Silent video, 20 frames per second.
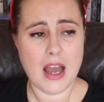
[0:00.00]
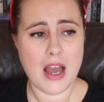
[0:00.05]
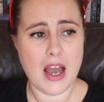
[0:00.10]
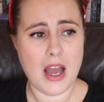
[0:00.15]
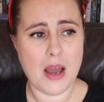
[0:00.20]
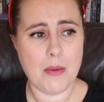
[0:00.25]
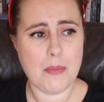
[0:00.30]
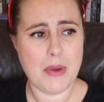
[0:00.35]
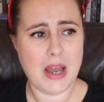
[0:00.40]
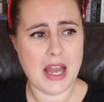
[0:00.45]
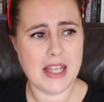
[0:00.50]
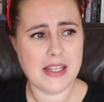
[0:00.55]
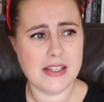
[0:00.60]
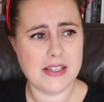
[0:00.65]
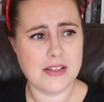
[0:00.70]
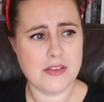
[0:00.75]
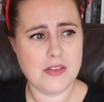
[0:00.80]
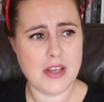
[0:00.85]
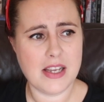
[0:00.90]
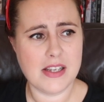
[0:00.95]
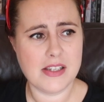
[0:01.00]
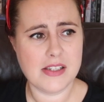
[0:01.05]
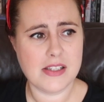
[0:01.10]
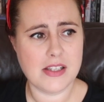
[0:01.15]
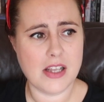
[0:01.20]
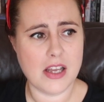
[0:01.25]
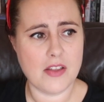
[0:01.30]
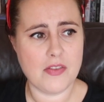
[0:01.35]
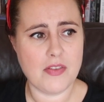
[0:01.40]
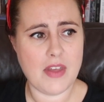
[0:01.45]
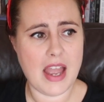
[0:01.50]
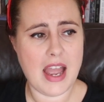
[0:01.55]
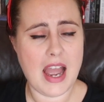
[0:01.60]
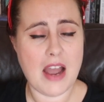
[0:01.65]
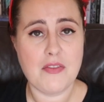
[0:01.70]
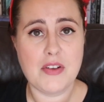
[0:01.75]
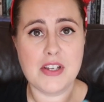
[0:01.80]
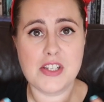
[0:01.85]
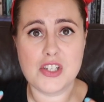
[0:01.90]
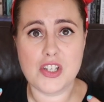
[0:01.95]
and things that they're
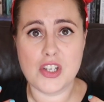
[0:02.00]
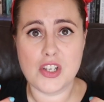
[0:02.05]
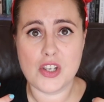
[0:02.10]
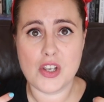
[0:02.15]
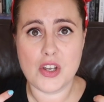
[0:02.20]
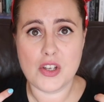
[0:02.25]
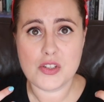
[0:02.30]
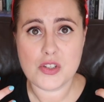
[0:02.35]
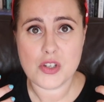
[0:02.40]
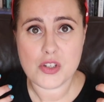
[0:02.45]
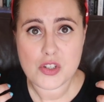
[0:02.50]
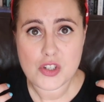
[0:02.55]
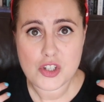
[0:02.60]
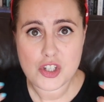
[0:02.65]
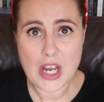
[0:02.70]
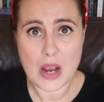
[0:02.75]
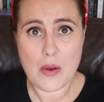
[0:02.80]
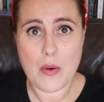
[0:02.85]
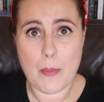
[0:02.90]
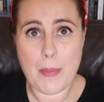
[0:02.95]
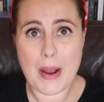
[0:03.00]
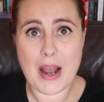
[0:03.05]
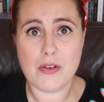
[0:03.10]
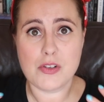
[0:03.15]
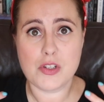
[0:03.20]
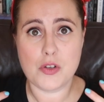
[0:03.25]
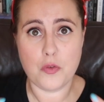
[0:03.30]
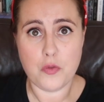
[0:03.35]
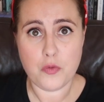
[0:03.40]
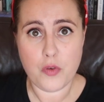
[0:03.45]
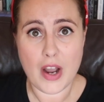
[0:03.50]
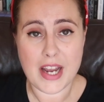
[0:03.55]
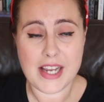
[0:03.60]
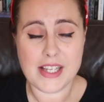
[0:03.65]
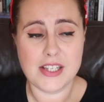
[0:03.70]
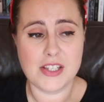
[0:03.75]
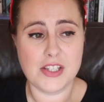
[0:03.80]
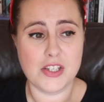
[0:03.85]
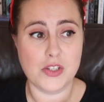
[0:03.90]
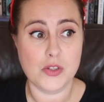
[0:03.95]
having to shout about, to
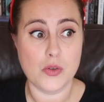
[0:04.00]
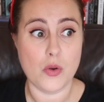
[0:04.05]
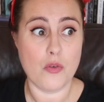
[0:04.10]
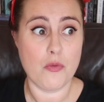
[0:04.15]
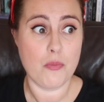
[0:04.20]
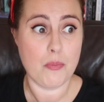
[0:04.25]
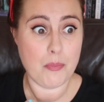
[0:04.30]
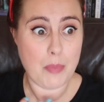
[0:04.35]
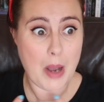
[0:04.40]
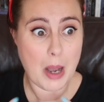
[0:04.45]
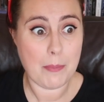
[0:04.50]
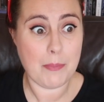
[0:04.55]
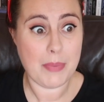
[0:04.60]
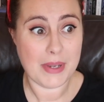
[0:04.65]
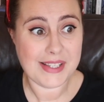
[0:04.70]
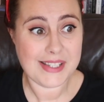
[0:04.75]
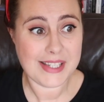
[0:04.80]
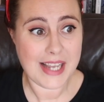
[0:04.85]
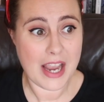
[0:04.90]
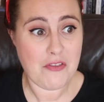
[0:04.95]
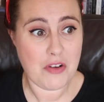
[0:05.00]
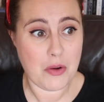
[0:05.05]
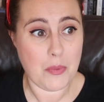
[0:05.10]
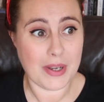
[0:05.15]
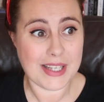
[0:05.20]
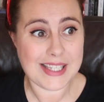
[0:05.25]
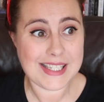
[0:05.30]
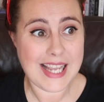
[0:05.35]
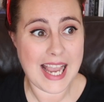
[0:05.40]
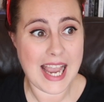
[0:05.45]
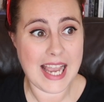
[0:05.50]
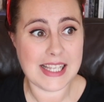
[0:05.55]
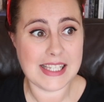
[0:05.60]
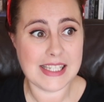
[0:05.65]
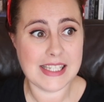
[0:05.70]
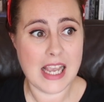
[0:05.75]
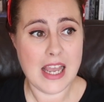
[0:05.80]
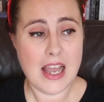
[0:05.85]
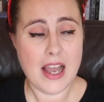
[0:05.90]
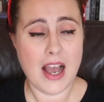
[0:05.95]
fight, to sort of pump into everyone's
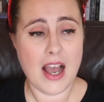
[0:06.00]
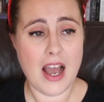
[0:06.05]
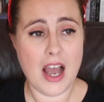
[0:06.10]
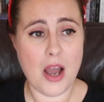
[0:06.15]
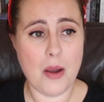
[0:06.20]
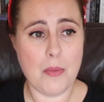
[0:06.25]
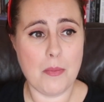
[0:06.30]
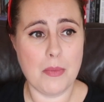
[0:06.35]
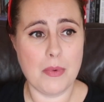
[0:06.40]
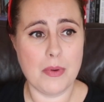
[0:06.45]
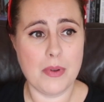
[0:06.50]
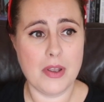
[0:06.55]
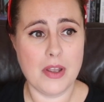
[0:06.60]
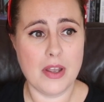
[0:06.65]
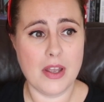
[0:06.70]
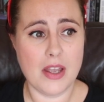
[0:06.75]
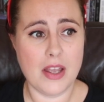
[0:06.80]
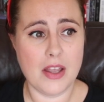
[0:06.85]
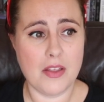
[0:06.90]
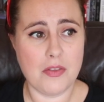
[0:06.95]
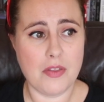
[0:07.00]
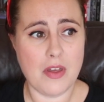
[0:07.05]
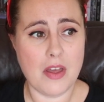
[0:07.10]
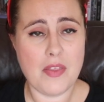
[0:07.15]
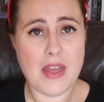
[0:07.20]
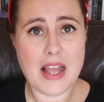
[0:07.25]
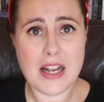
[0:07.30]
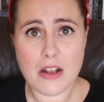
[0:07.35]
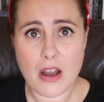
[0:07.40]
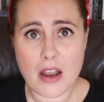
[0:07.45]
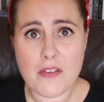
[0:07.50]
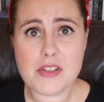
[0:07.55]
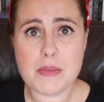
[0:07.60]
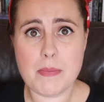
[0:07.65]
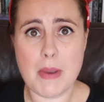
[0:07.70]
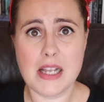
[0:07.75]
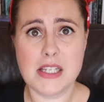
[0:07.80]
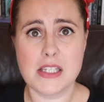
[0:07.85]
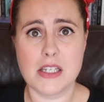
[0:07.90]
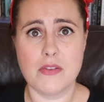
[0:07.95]
heads, that their lives
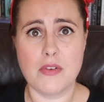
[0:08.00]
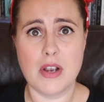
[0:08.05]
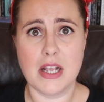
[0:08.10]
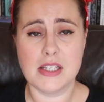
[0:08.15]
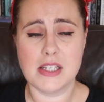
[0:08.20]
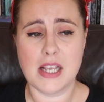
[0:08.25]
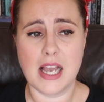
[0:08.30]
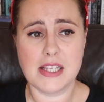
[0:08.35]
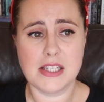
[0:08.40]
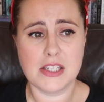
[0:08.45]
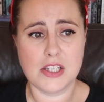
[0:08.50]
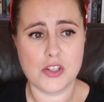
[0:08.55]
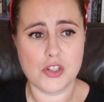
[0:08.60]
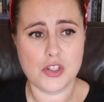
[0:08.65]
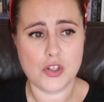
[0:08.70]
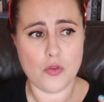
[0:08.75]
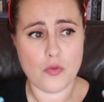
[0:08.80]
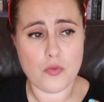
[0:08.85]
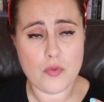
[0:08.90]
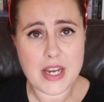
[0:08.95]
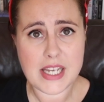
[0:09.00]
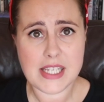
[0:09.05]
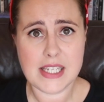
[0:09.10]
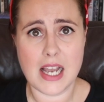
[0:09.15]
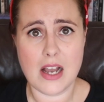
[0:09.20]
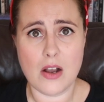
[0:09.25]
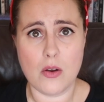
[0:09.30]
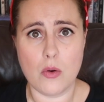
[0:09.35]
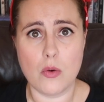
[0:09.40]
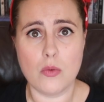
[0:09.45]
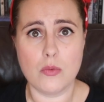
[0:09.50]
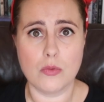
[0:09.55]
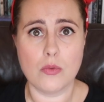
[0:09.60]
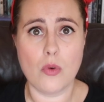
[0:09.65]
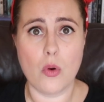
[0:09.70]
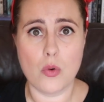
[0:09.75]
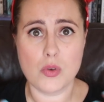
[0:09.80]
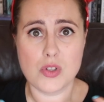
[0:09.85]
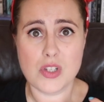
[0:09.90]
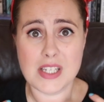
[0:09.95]
matter, and to sort of retell
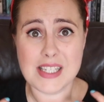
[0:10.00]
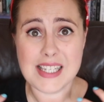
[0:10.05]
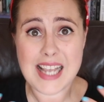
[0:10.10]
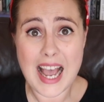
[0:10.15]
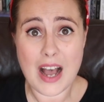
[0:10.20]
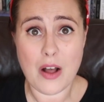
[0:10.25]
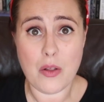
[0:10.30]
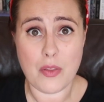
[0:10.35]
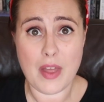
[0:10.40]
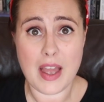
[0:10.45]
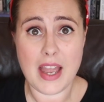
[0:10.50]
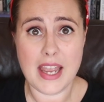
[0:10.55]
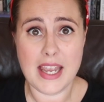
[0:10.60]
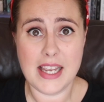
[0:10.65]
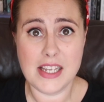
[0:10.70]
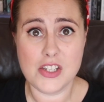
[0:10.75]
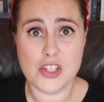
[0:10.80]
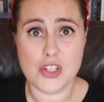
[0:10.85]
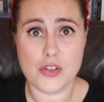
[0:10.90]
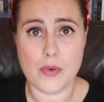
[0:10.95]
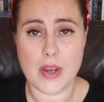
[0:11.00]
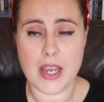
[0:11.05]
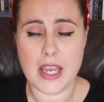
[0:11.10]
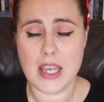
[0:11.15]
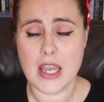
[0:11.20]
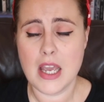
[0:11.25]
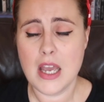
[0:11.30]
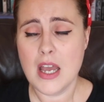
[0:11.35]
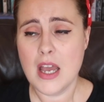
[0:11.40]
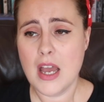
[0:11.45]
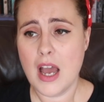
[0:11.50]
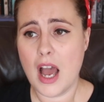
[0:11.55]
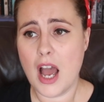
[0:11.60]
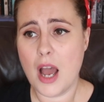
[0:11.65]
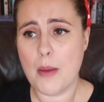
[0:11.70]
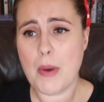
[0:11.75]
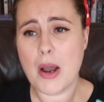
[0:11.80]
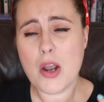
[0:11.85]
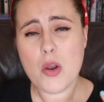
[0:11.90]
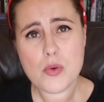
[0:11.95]
or to tell their history.
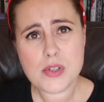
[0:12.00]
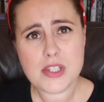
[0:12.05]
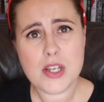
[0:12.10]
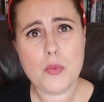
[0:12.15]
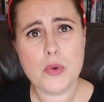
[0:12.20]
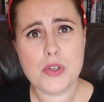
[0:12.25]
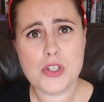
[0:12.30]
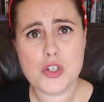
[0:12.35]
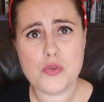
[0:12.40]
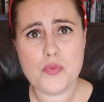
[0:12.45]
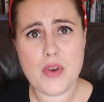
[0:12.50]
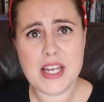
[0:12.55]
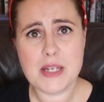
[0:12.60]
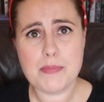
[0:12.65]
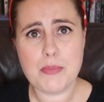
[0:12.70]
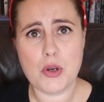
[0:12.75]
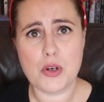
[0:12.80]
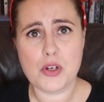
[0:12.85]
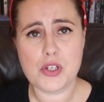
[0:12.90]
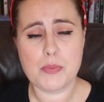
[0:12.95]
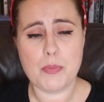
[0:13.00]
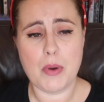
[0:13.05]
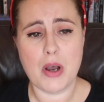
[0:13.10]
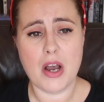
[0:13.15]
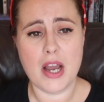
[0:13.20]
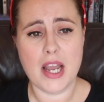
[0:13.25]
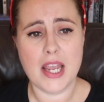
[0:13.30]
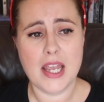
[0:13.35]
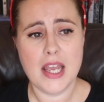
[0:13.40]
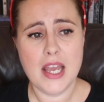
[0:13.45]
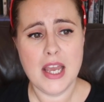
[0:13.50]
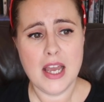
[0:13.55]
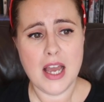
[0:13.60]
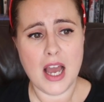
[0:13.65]
I also want to read books by